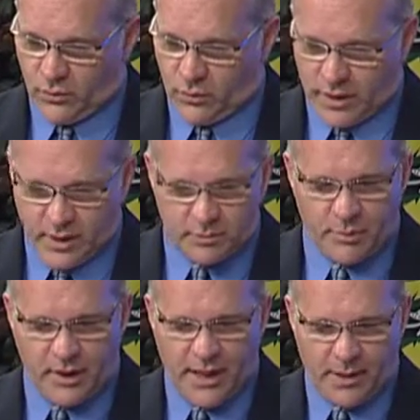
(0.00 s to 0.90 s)
we can
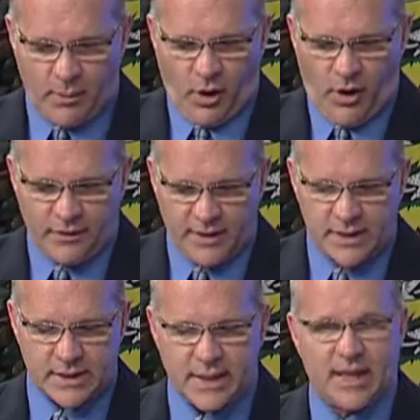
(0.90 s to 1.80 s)
blame all
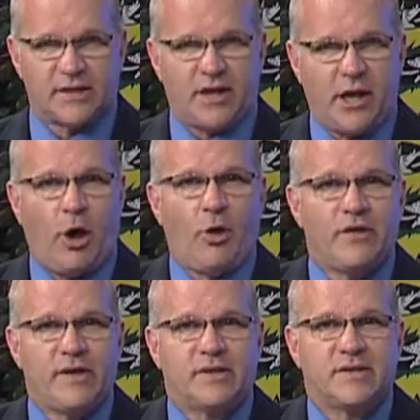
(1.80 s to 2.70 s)
these things, and all
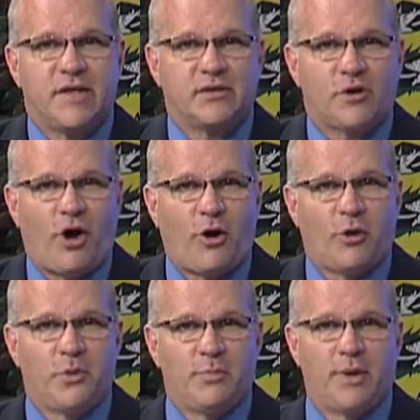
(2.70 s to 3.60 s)
these things
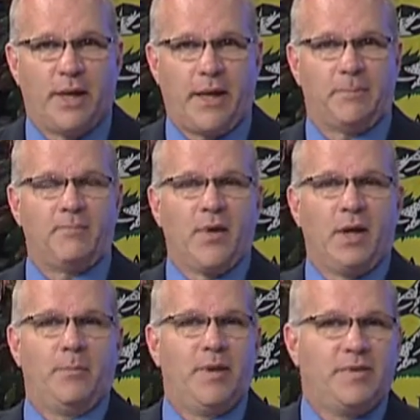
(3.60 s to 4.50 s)
are to blame,
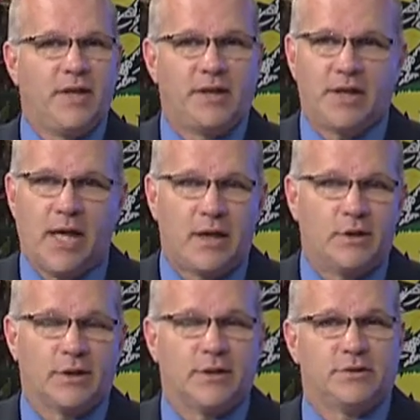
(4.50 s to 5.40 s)
but then you got to
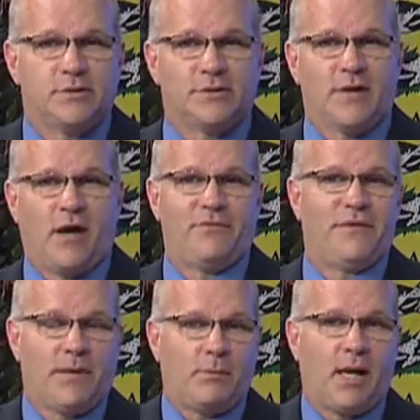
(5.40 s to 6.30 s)
look at yourself.
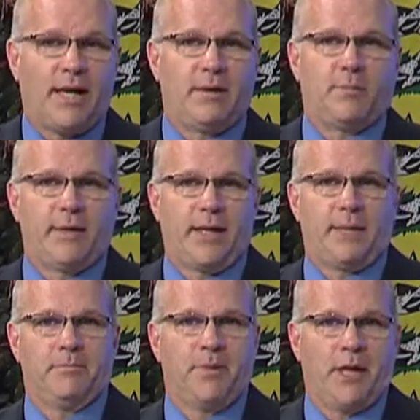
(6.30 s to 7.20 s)
Am I to
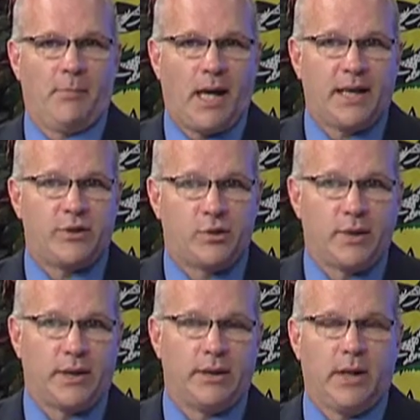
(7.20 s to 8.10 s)
blame? Am I
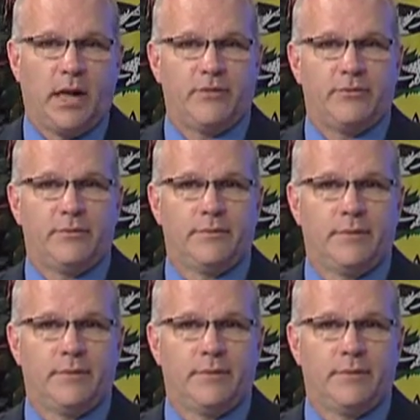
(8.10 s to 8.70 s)
doing enough?